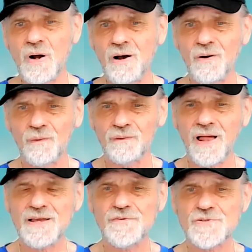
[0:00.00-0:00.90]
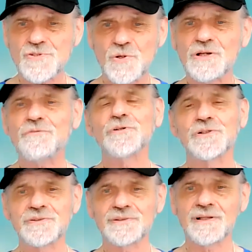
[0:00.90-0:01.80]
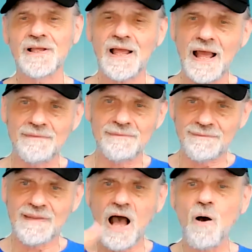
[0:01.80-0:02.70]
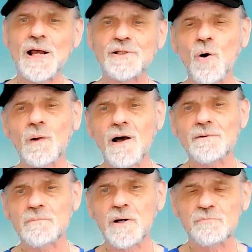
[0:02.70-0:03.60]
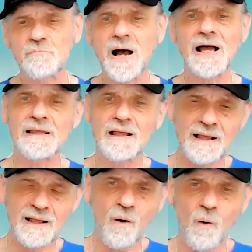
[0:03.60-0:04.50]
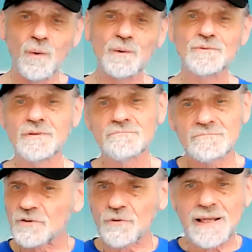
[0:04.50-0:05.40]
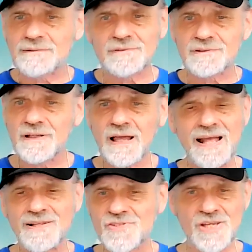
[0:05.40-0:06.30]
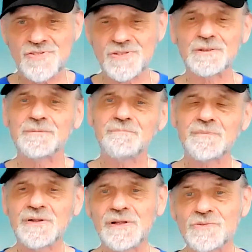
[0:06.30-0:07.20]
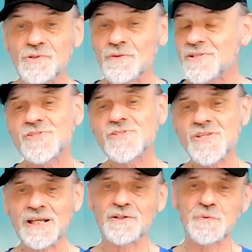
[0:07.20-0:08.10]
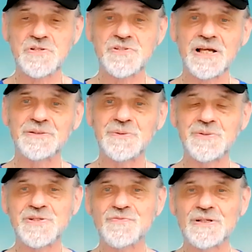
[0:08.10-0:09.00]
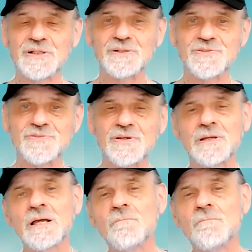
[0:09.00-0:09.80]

Wow, life is so different. And now I know a lot about my old great ancestor. So that's the second reason I do these videos.